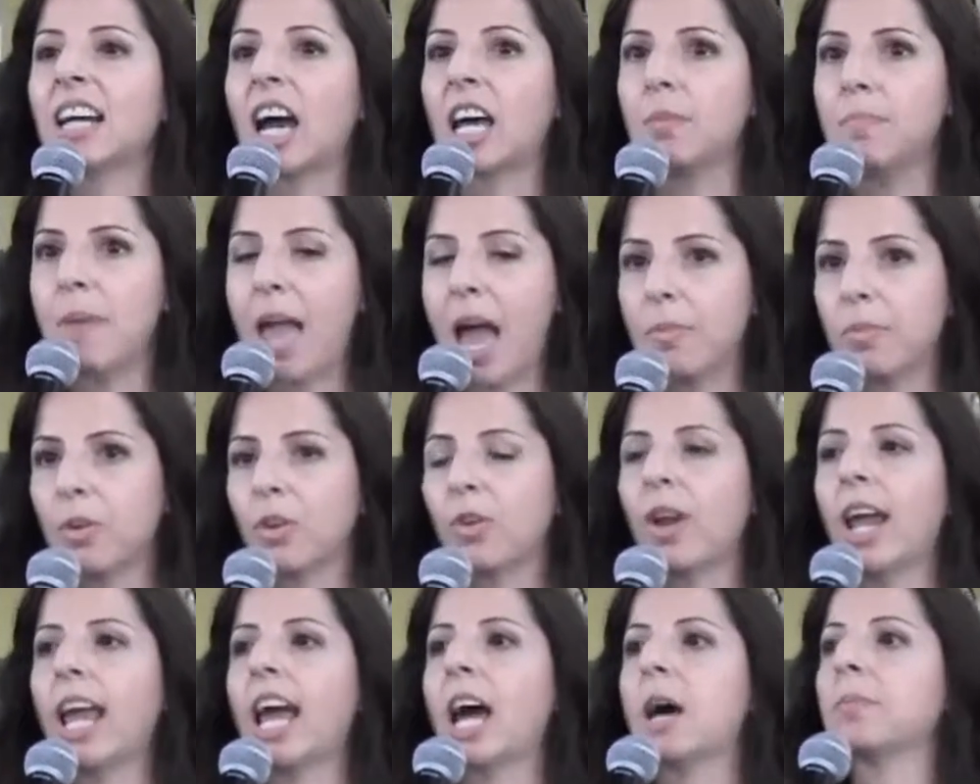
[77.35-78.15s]
got a
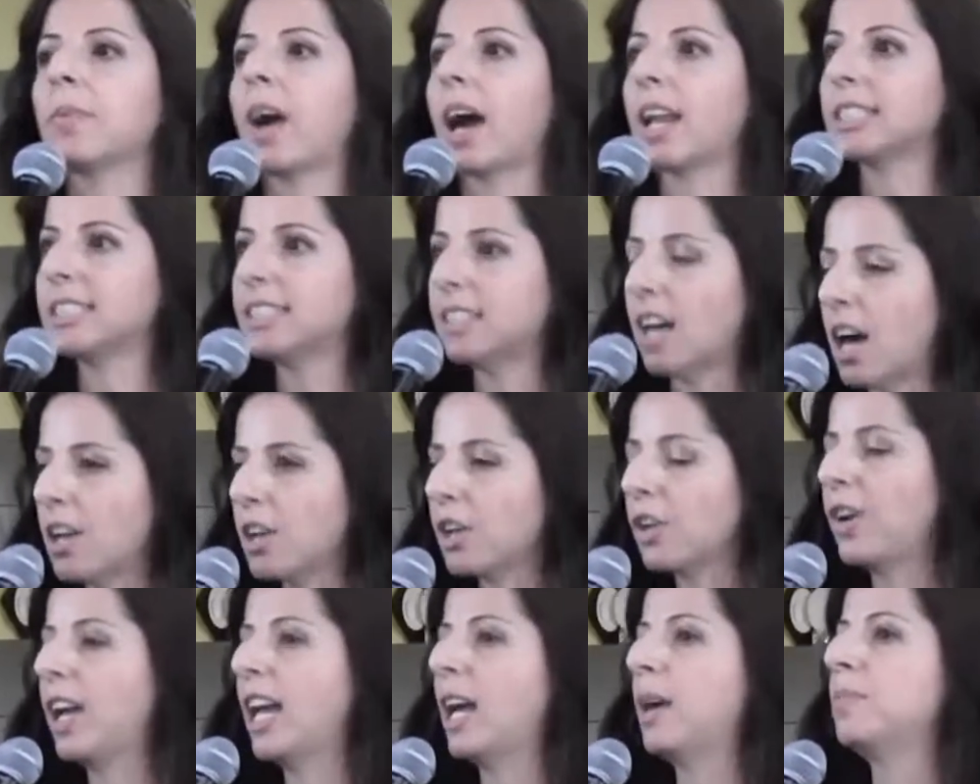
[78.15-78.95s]
mammogram, got a
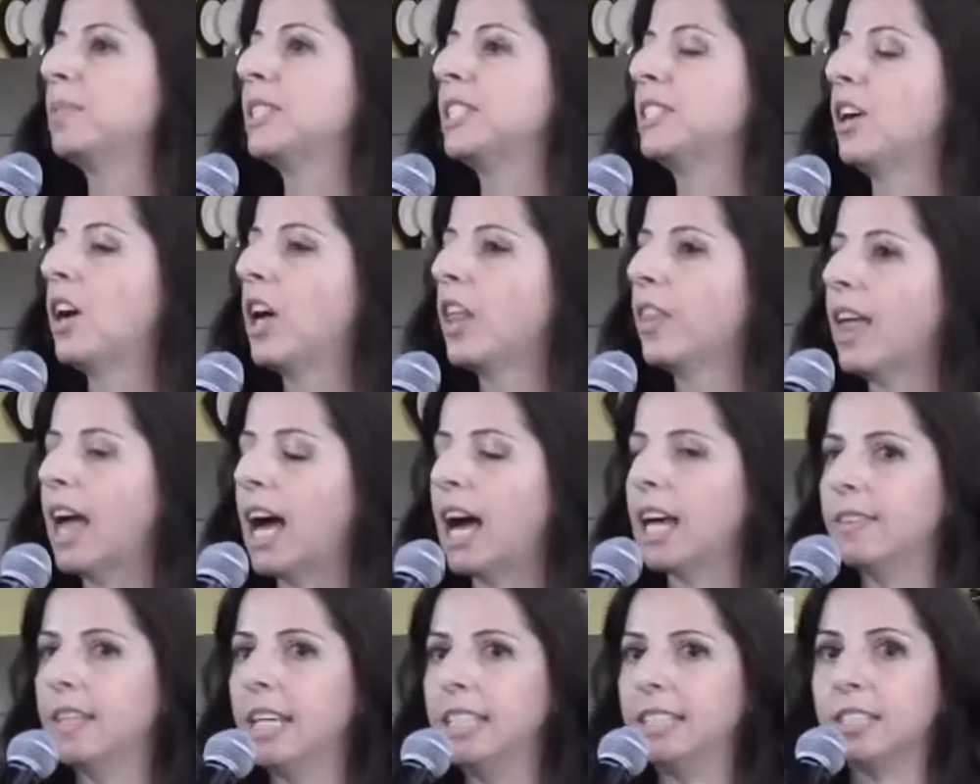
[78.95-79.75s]
sonogram, did all
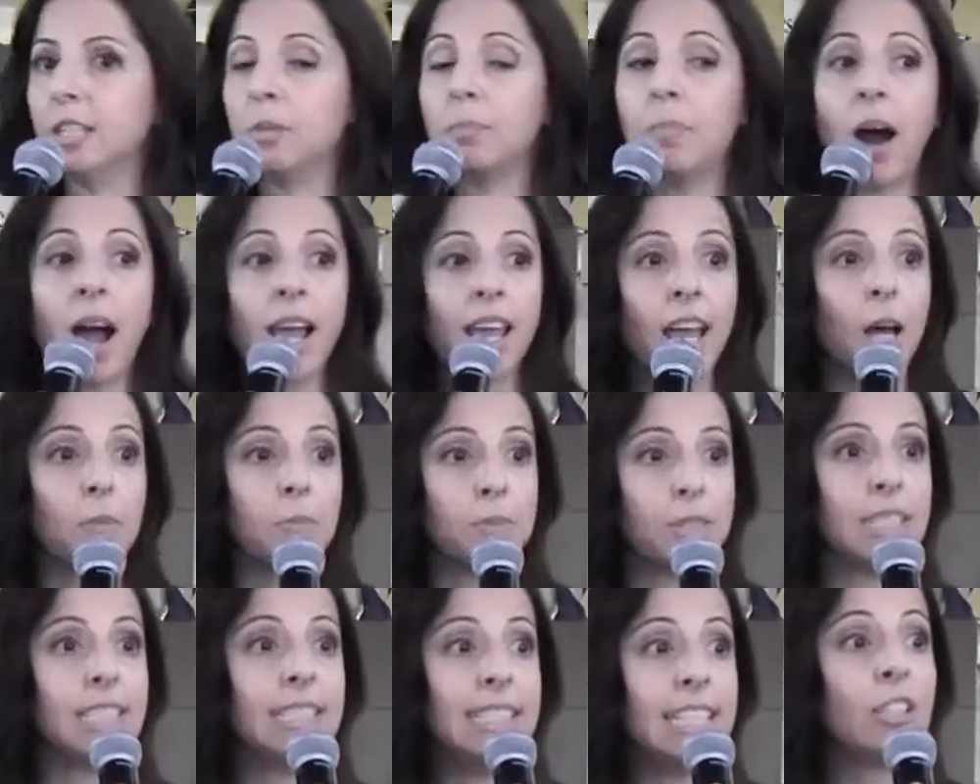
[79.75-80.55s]
that, and they did a
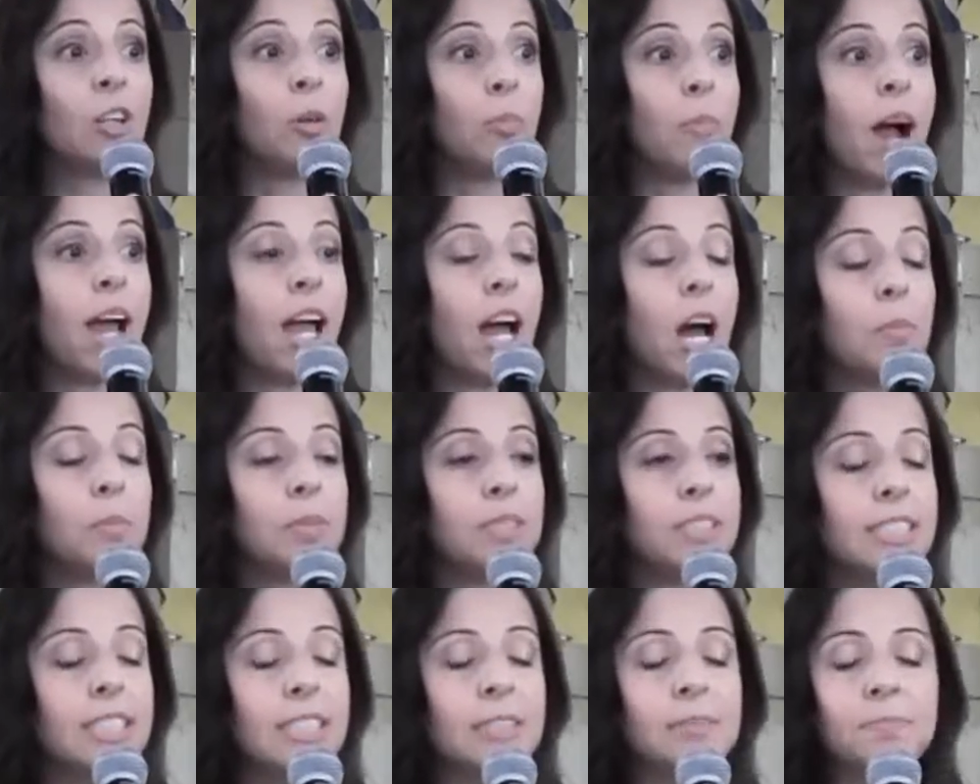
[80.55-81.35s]
biopsy, needle
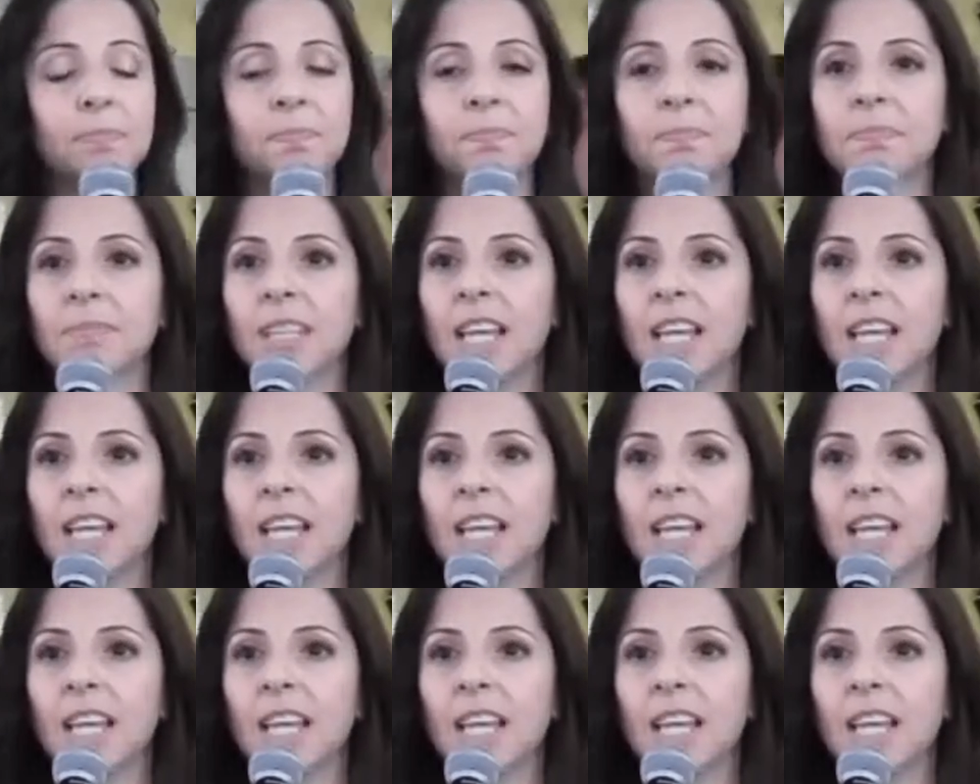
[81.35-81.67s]
biopsy.